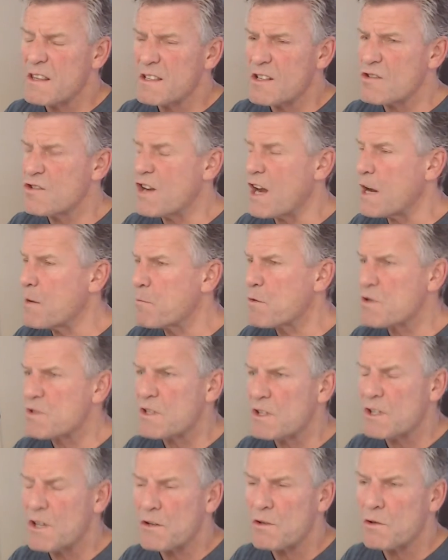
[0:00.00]
I think the
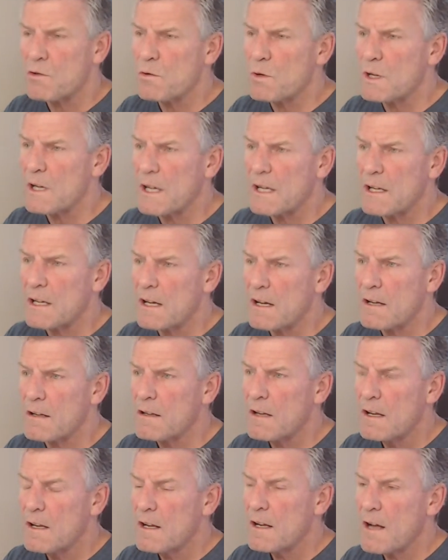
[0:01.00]
Chamber's going to do
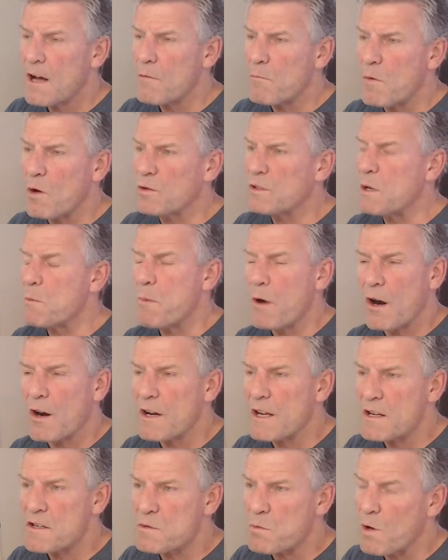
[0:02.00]
a
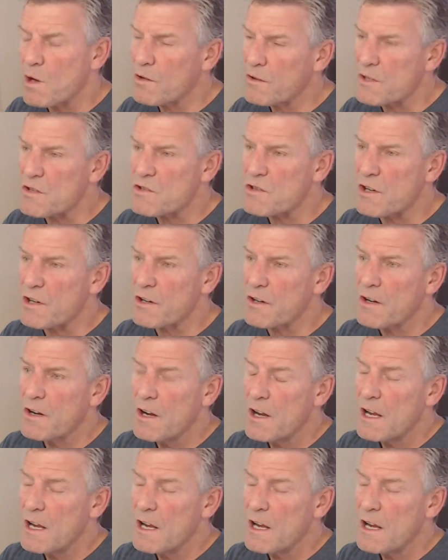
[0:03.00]
multi-party as well this year.